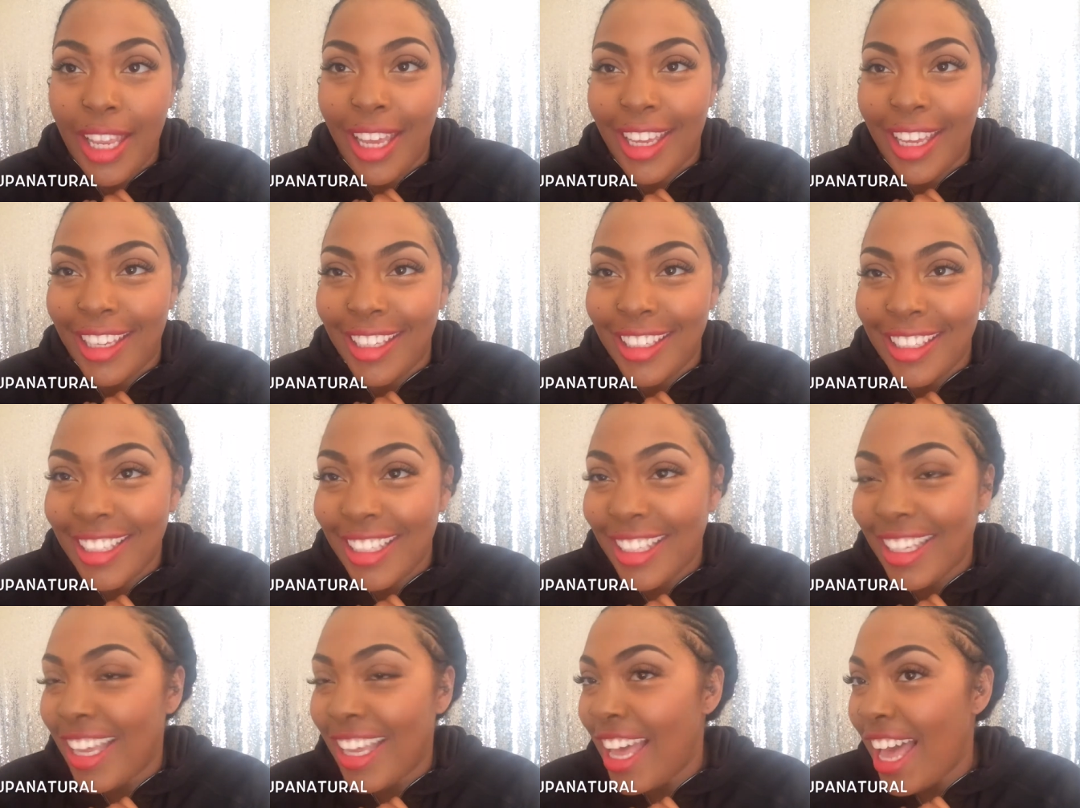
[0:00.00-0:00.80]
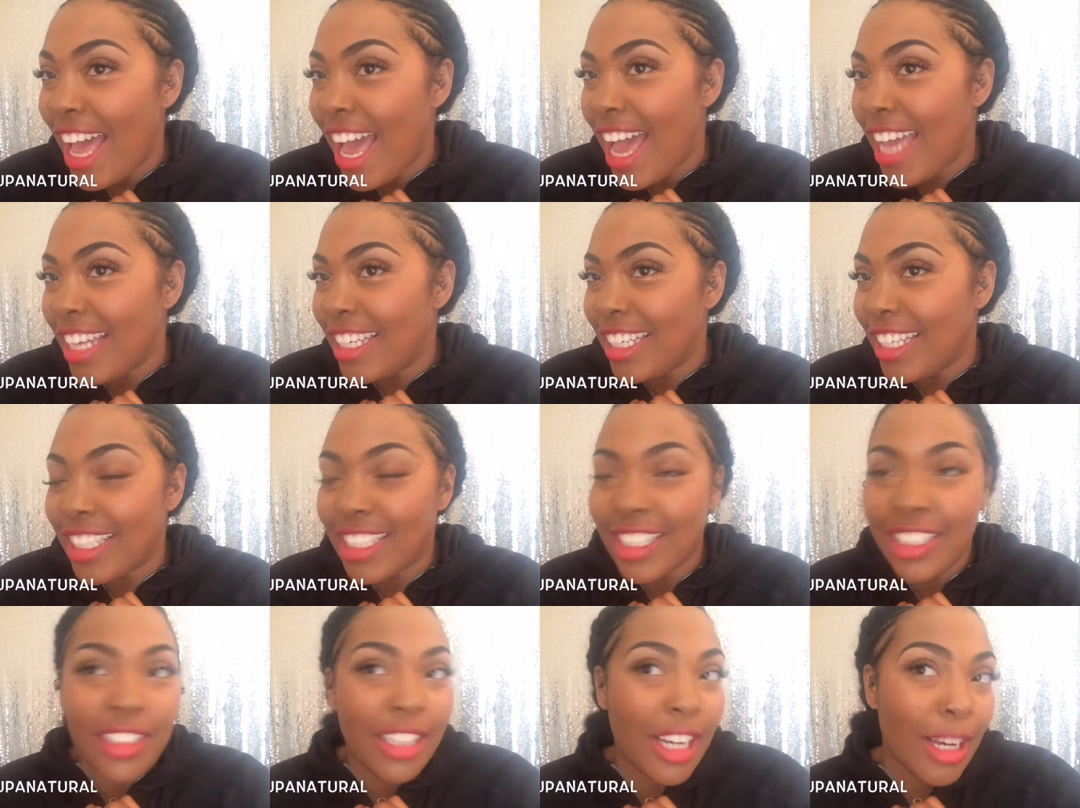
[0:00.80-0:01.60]
like I did a
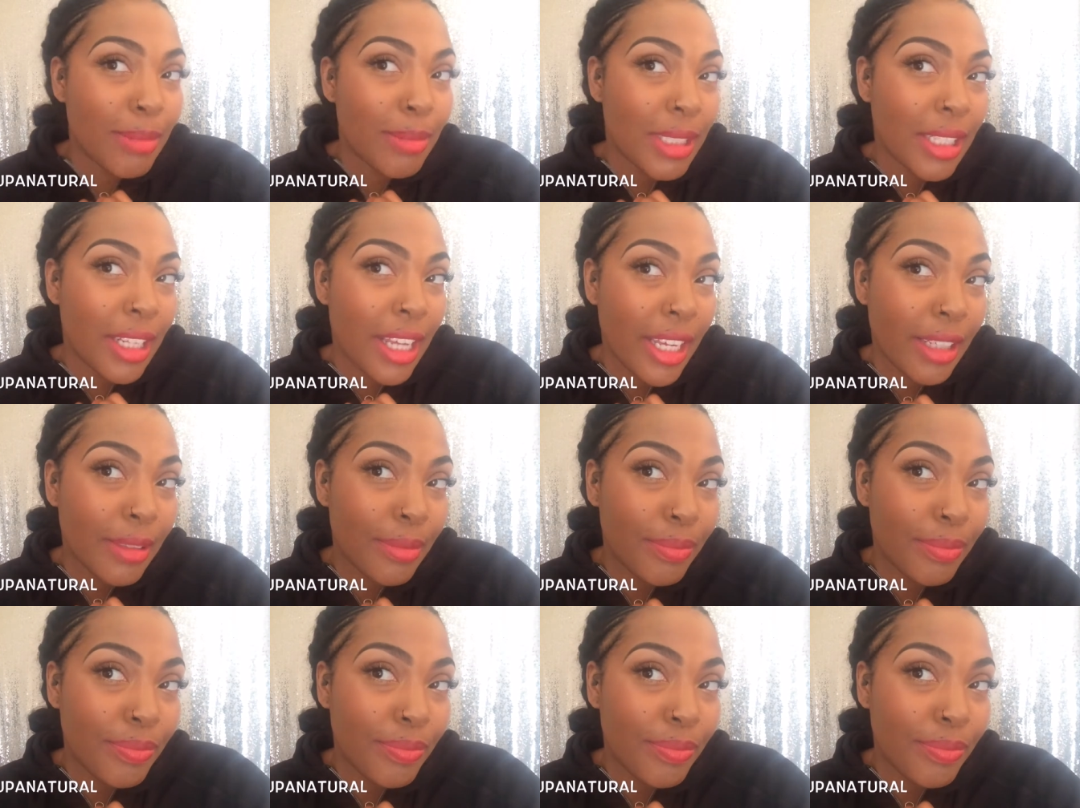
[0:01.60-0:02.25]
good job today.